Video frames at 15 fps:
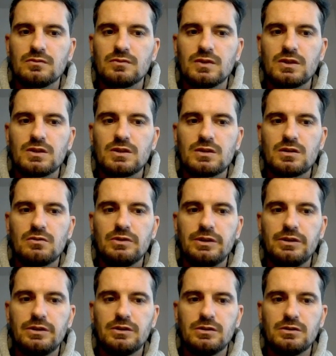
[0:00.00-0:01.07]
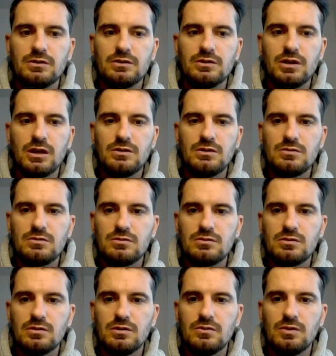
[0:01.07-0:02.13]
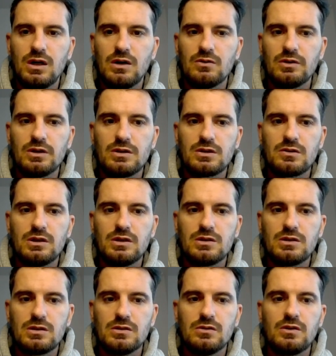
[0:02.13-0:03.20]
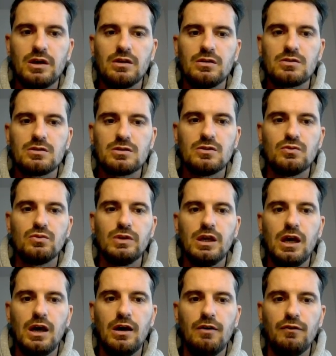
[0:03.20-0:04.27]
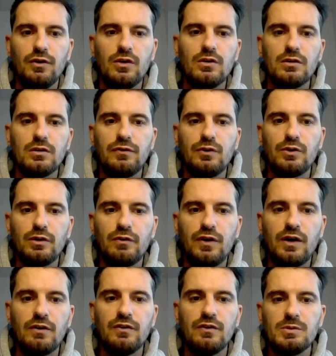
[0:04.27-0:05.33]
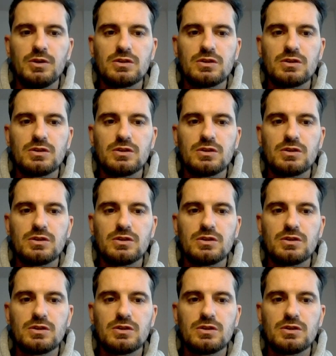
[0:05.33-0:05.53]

This is already done? Oh wow, that's crazy. Okay, so we have all the 45 images